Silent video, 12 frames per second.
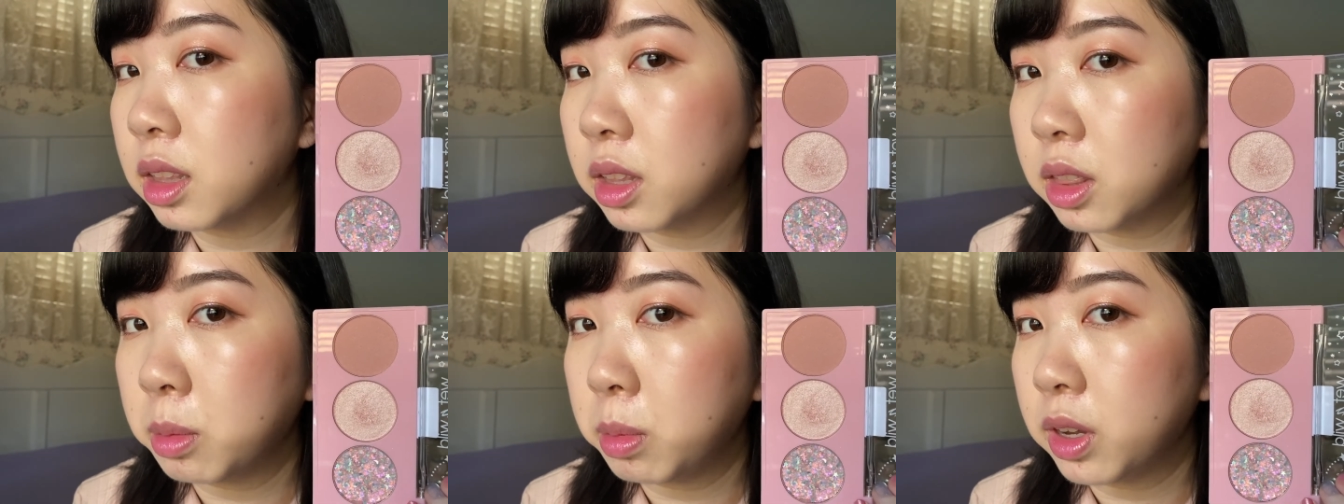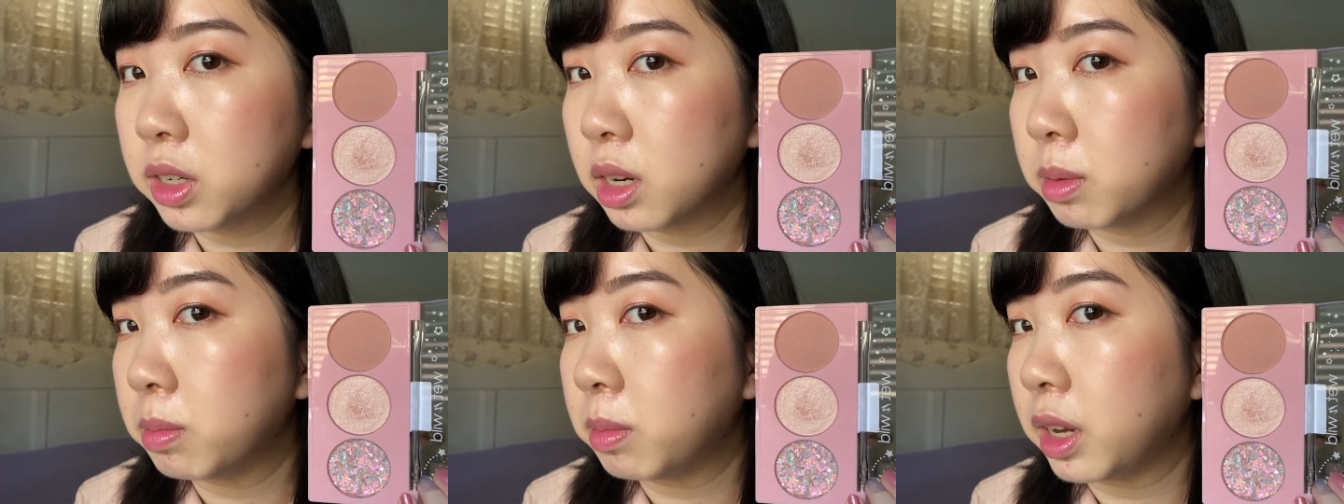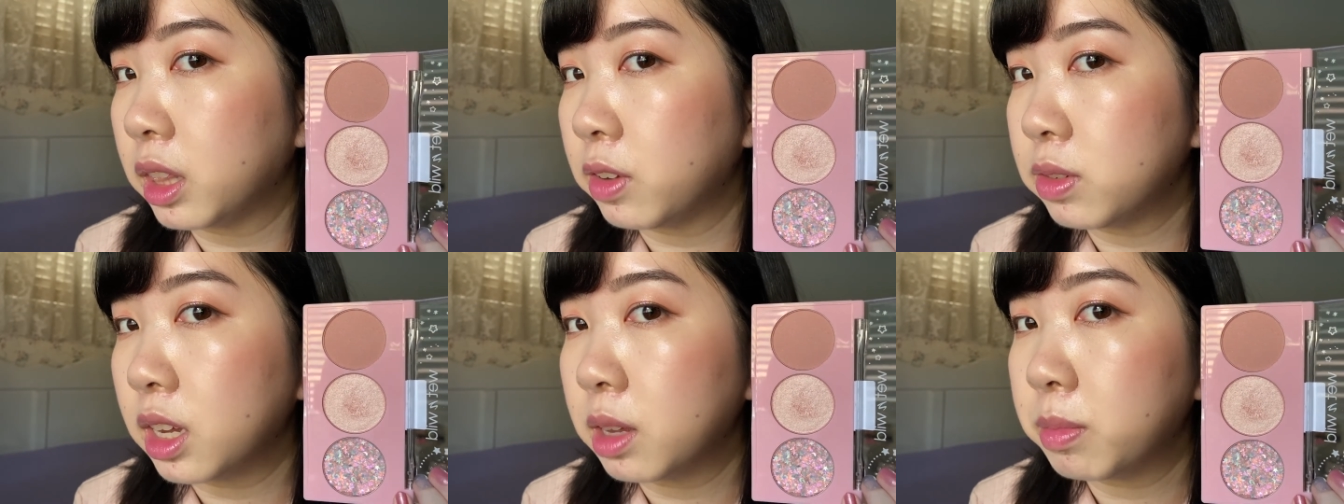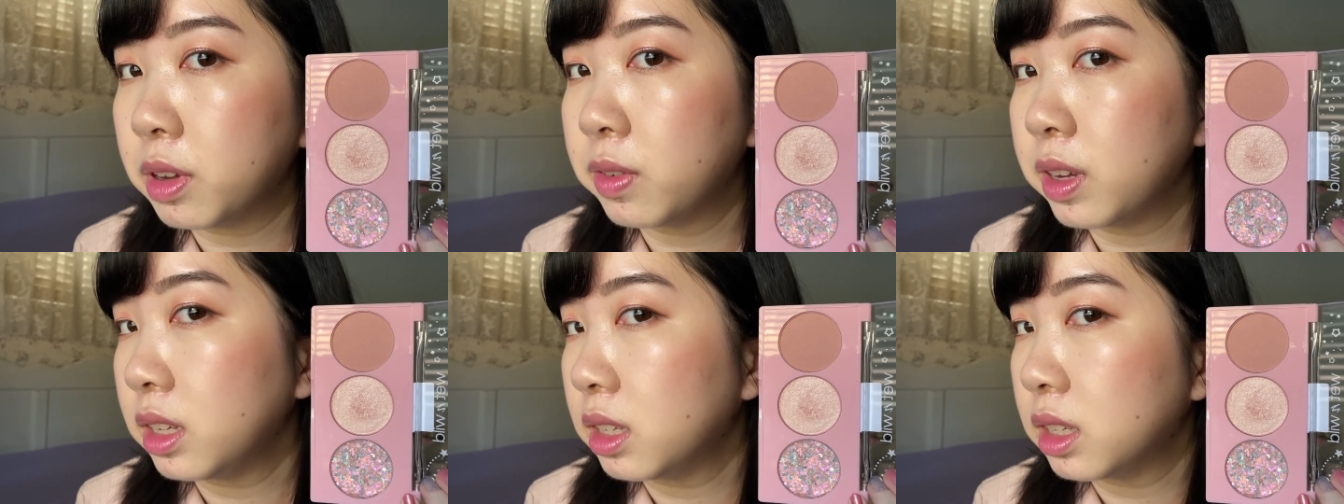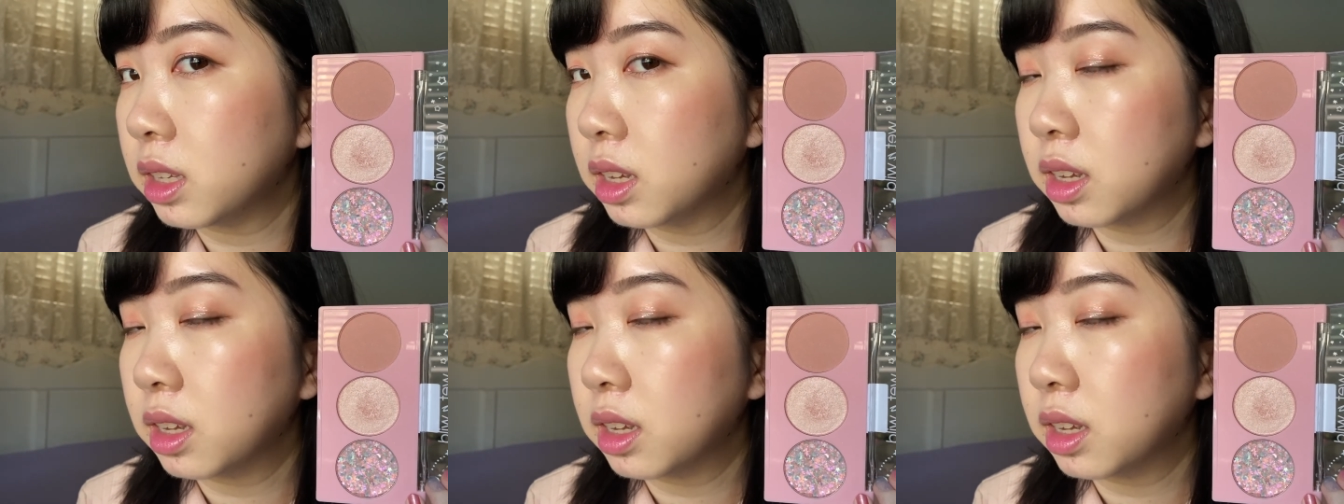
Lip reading: the blush on my left side of my face.